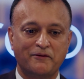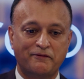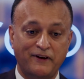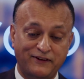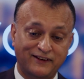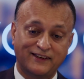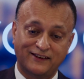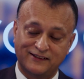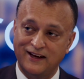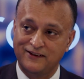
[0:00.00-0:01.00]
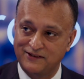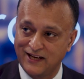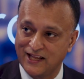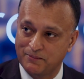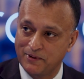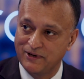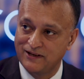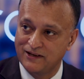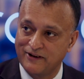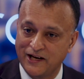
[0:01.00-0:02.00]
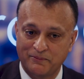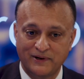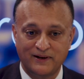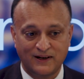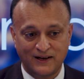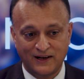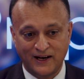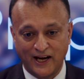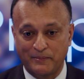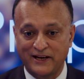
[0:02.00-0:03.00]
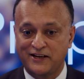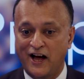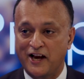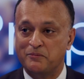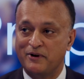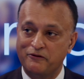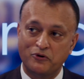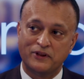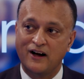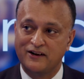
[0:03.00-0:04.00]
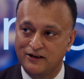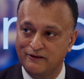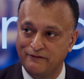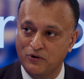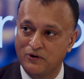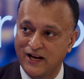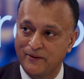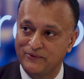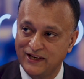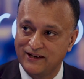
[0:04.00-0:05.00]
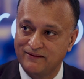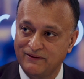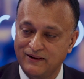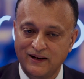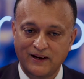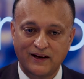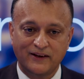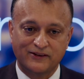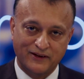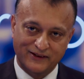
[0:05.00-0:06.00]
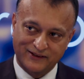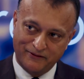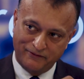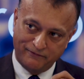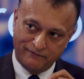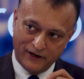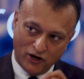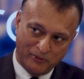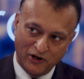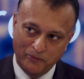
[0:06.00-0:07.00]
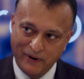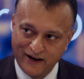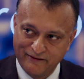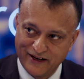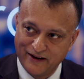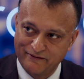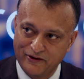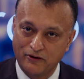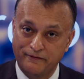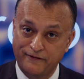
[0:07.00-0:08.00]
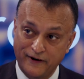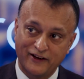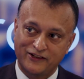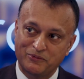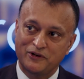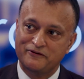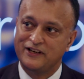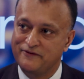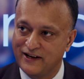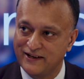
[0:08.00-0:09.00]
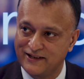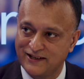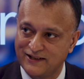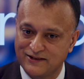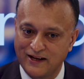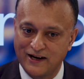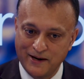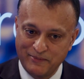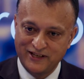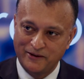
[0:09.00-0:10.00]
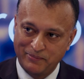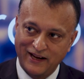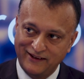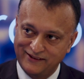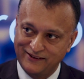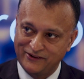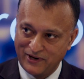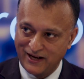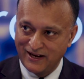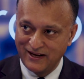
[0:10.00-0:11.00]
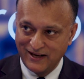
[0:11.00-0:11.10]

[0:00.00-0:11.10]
56 days to get the permitted development. It'll be done before the Article 4 comes in. So there's a phenomenal benefit for first mover advantage. There are limited places where